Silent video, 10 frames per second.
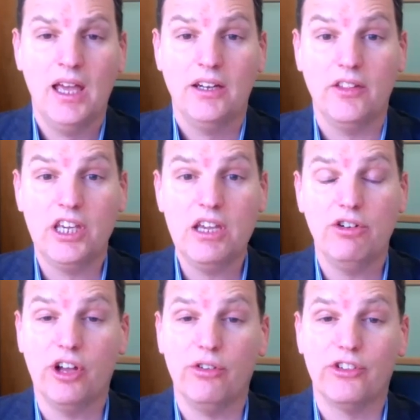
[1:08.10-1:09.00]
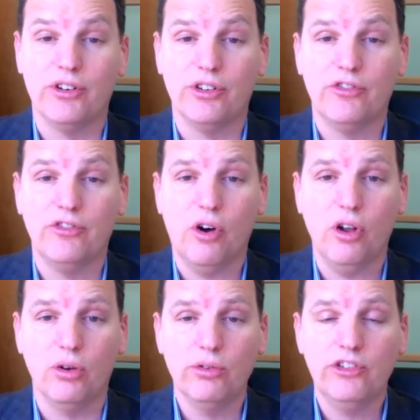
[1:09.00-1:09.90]
Now, the key results are as
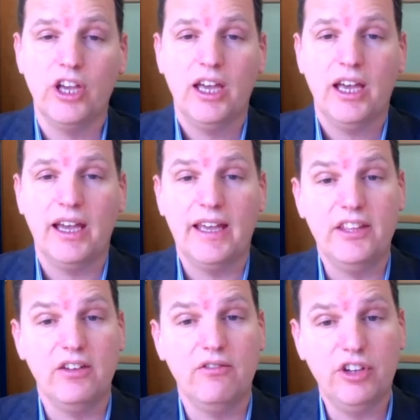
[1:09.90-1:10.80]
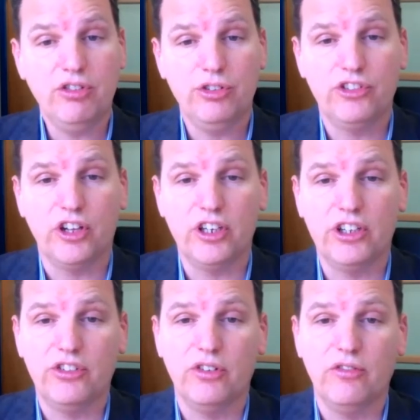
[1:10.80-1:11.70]
follows. In the in vitro
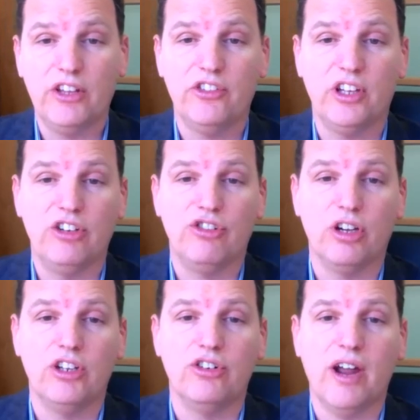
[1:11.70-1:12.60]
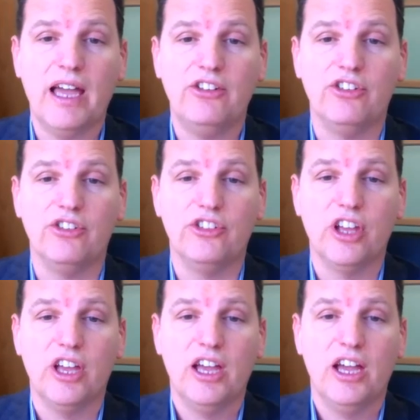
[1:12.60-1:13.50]
studies to investigate drug interactions,
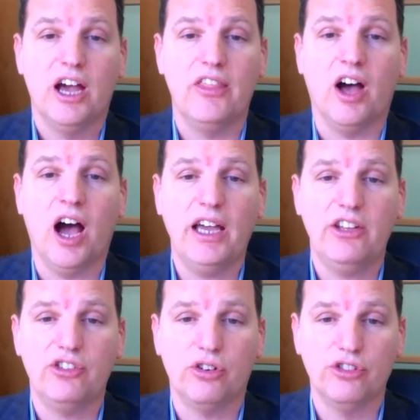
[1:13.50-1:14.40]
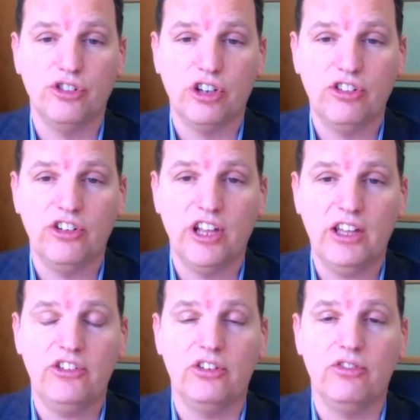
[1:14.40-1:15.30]
at the highest concentration
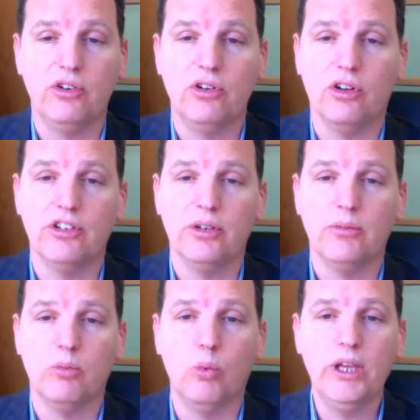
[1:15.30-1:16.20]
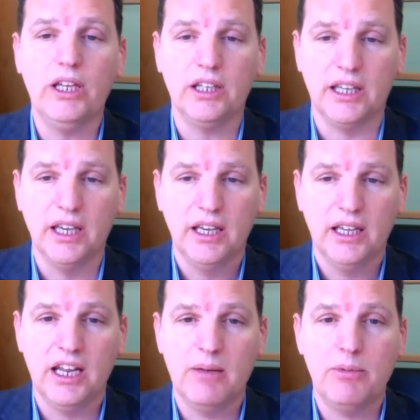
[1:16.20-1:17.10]
tested, filgotinib weakly
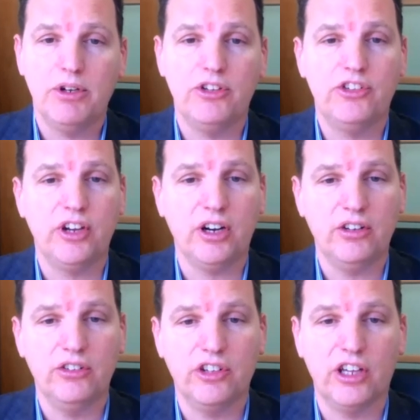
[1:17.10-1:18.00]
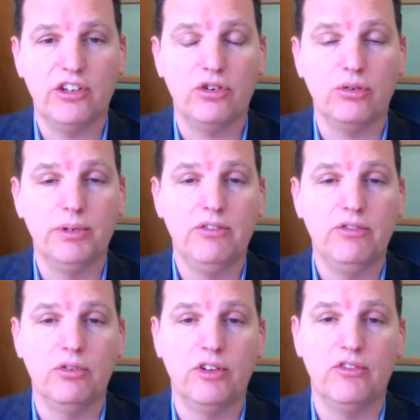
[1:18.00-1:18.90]
inhibited certain cytochrome
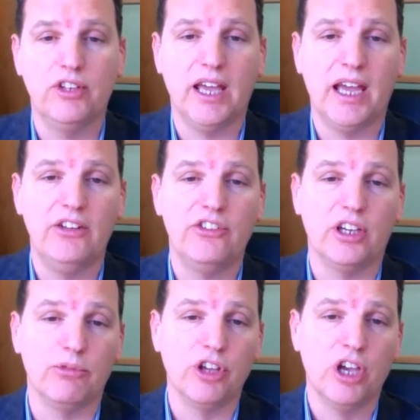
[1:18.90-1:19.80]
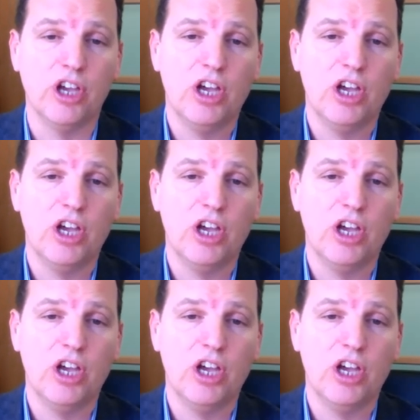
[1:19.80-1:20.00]
P450 enzymes,